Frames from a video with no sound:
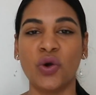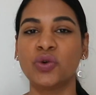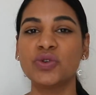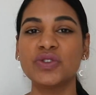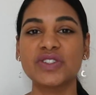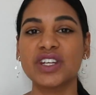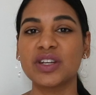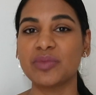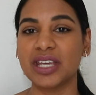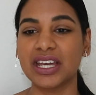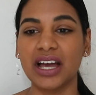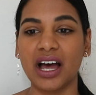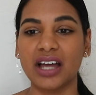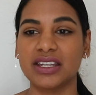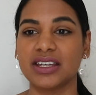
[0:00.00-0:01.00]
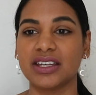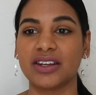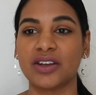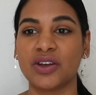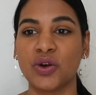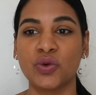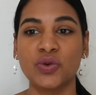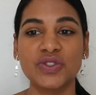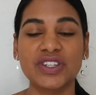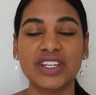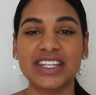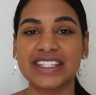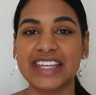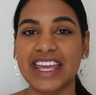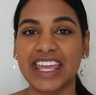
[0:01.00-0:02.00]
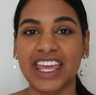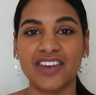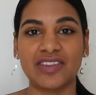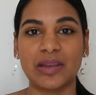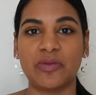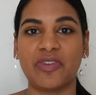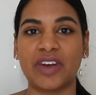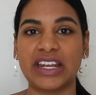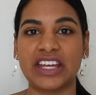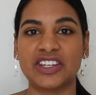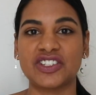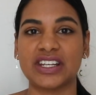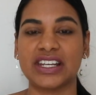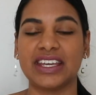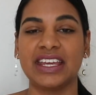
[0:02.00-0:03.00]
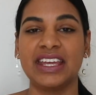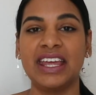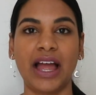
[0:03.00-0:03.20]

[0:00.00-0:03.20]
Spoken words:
Who's gonna be guardian? Who's gonna take care of them financially?